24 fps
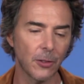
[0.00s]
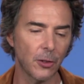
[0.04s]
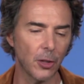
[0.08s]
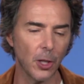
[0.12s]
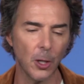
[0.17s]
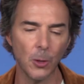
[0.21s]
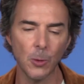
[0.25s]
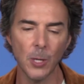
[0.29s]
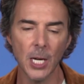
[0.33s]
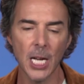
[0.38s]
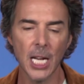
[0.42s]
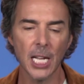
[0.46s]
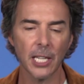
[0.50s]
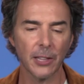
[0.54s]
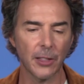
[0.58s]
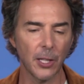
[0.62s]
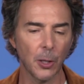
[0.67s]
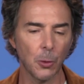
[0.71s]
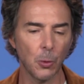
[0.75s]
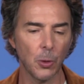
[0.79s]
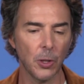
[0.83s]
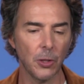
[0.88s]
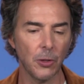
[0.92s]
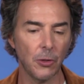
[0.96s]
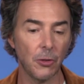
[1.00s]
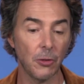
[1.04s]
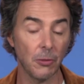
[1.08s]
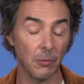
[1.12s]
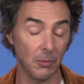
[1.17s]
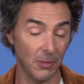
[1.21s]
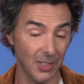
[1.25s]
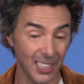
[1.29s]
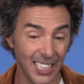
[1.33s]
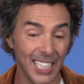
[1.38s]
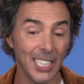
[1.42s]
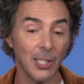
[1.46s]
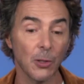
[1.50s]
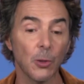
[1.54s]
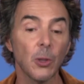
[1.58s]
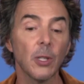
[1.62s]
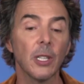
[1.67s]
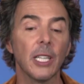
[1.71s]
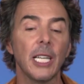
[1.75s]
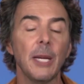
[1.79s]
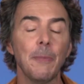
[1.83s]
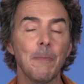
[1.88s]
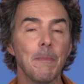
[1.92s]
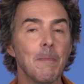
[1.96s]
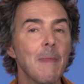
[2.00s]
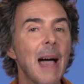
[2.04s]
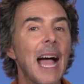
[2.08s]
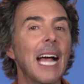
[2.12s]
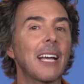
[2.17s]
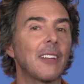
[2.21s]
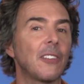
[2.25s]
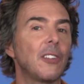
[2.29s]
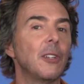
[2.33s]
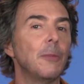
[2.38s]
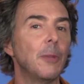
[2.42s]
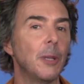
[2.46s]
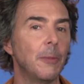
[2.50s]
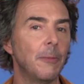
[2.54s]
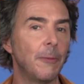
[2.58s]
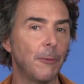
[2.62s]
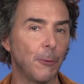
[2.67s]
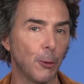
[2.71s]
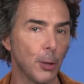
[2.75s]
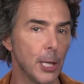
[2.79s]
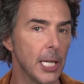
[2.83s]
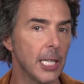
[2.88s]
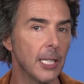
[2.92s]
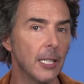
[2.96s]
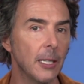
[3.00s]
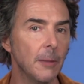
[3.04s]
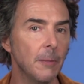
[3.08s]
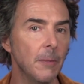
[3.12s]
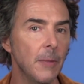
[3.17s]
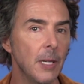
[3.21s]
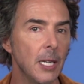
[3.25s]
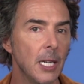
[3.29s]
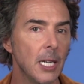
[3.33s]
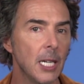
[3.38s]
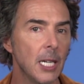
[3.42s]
So there was literally maximum freedom,